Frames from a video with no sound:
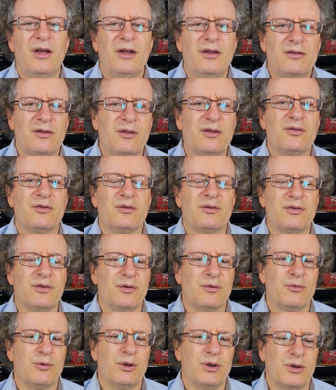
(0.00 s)
So this was
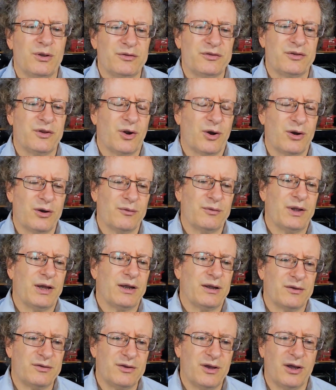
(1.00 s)
the real start of
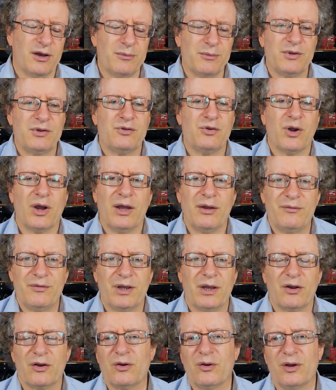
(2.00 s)
like autonomous
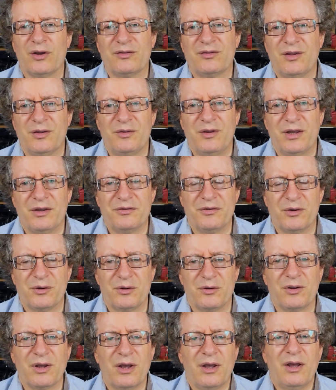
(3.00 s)
driving across the
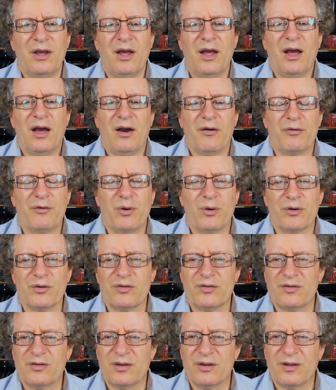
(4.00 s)
desert. Of
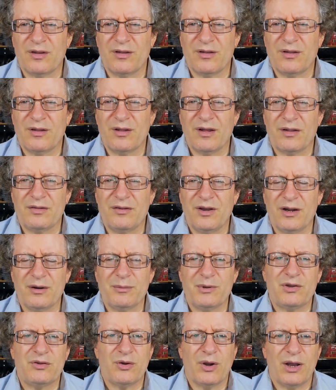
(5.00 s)
course,
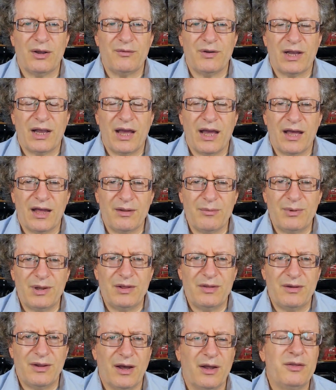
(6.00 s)
autonomous driving had
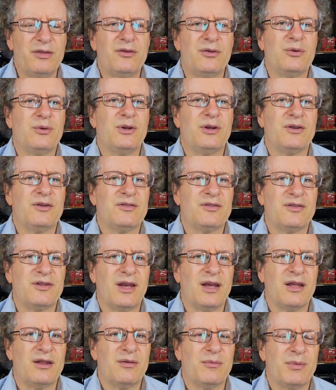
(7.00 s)
been done to an
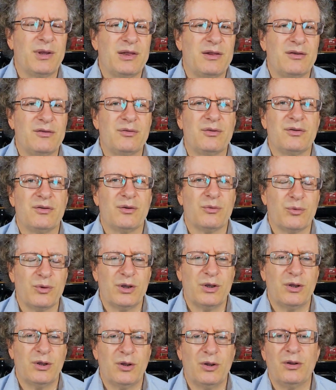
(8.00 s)
extent, but this was a
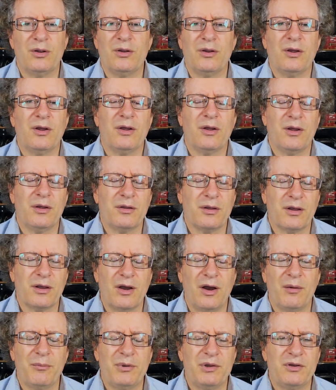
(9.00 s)
real
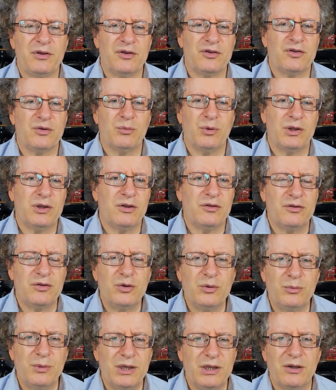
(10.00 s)
competition with the
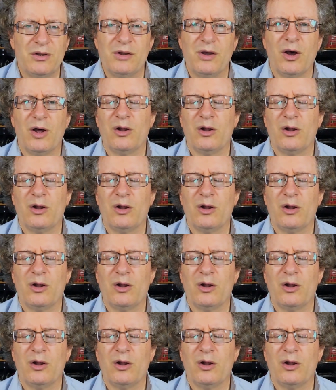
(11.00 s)
$2 million